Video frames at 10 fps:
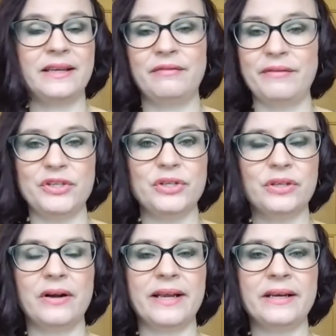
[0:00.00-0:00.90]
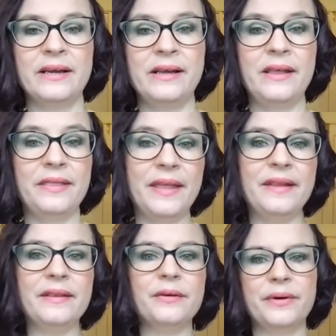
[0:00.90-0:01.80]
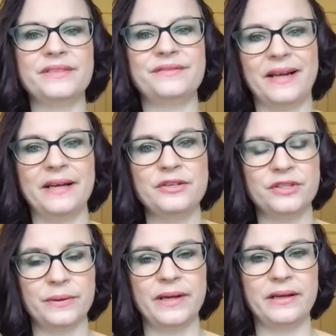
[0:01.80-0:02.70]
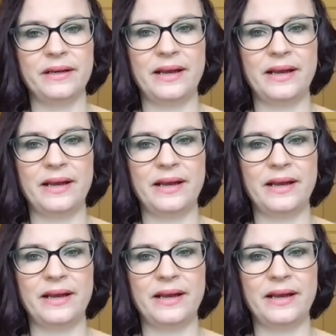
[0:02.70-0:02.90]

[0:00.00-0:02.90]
a revenue target, then there is value to it.